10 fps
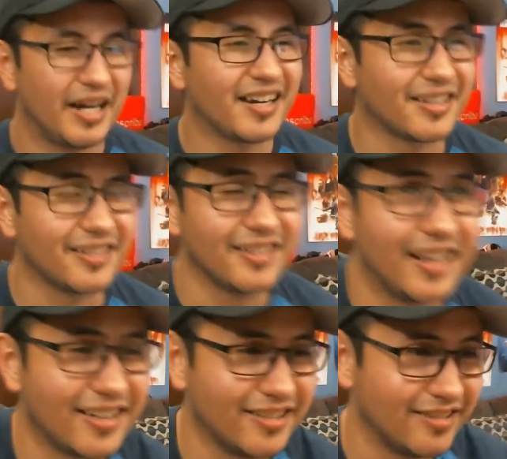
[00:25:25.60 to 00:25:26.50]
I
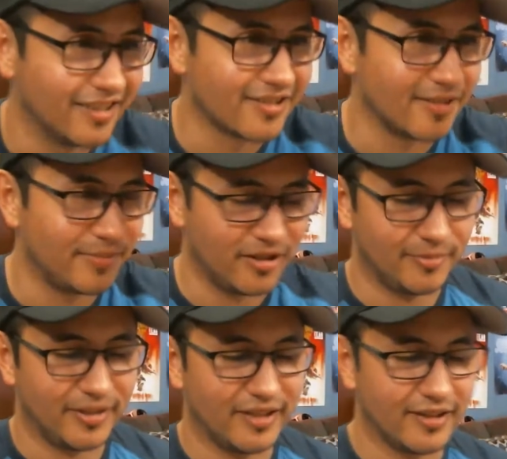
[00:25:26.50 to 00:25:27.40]
gotta dust up here on
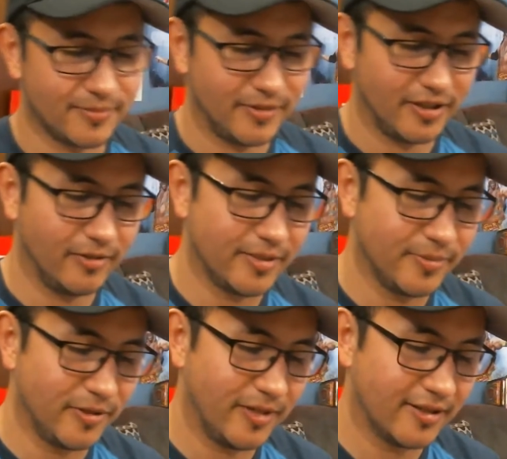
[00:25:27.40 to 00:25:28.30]
my desk, by the way. It's
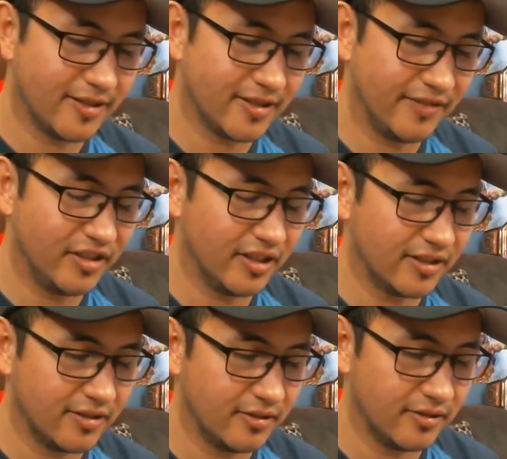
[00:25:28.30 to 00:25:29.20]
been a while since I've
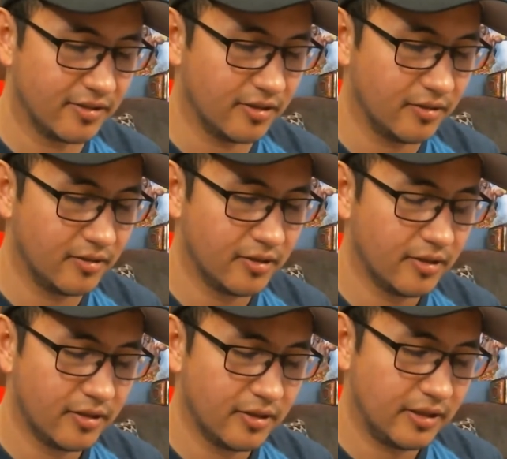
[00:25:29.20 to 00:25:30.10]
dusted, so
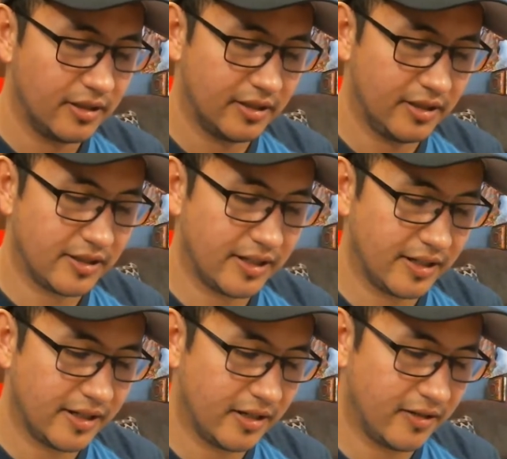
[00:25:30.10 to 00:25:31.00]
I need to take
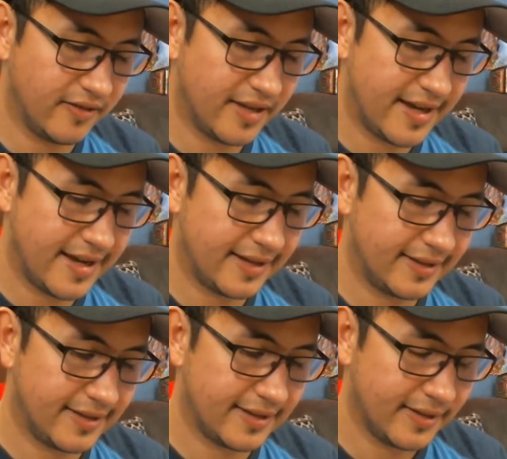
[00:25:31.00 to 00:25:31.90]
care of that.
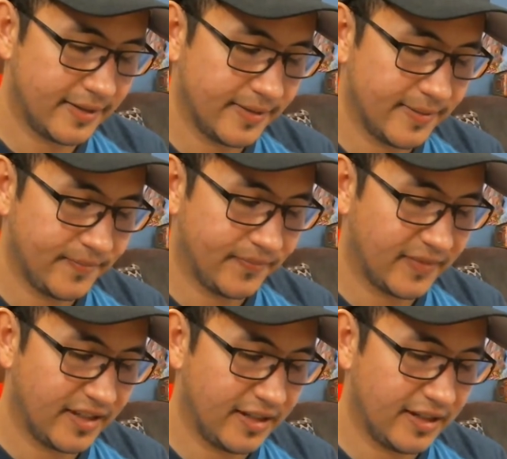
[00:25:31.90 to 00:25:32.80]

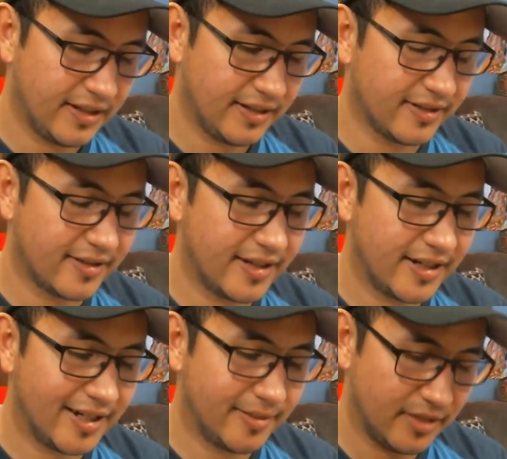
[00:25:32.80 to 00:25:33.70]
And it does say
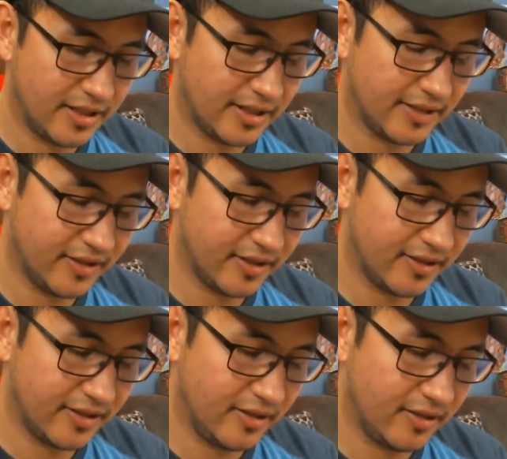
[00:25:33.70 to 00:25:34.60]
I am live. Let's
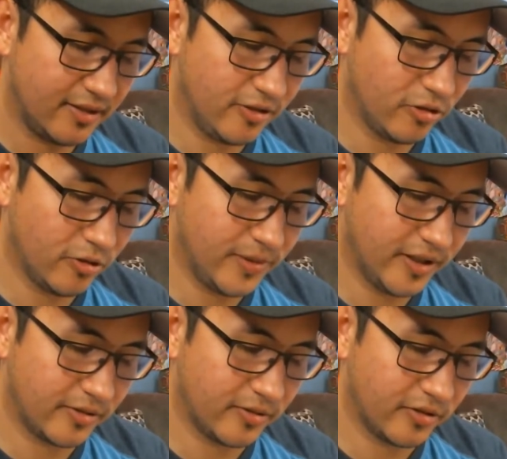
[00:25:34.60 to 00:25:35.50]
see. Google
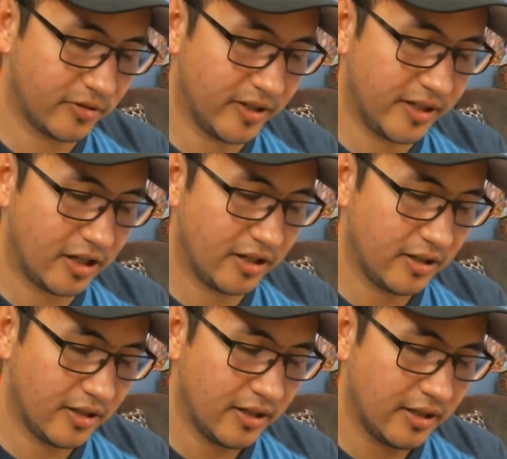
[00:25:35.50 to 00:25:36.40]
Pixel 3
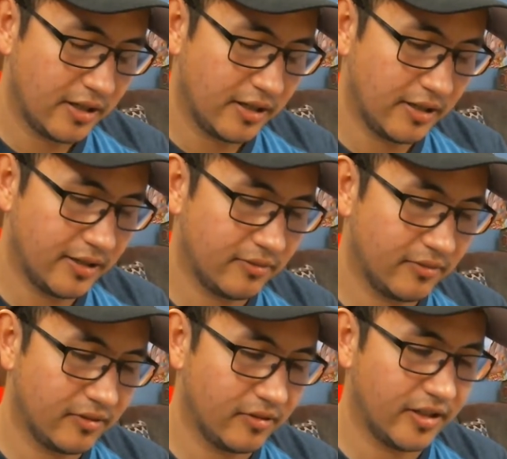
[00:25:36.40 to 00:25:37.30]
is
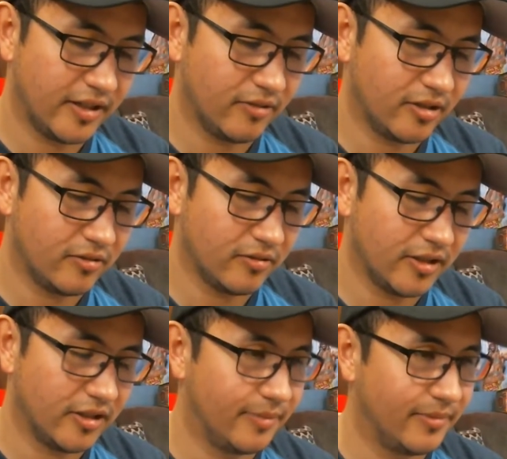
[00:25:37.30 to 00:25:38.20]
okay. Well,
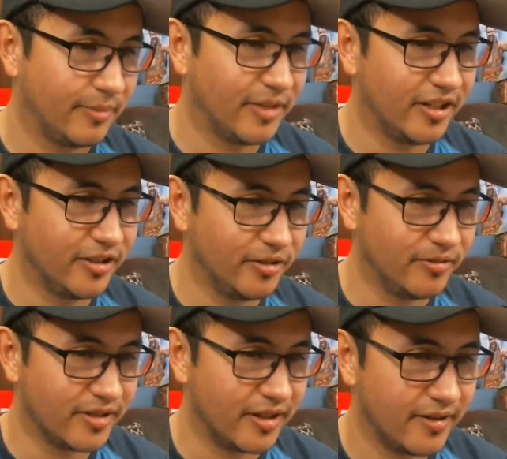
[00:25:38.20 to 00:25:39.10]
okay, I'm getting
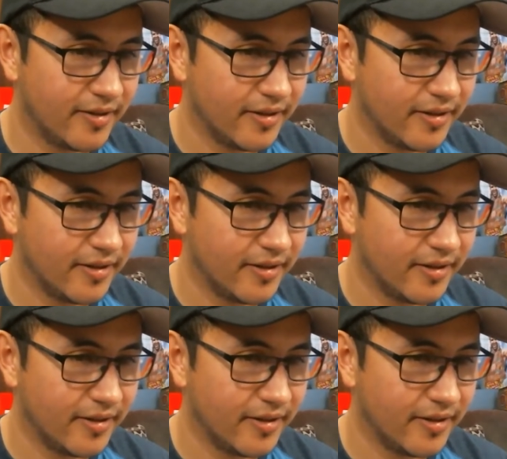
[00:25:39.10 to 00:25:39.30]
news there.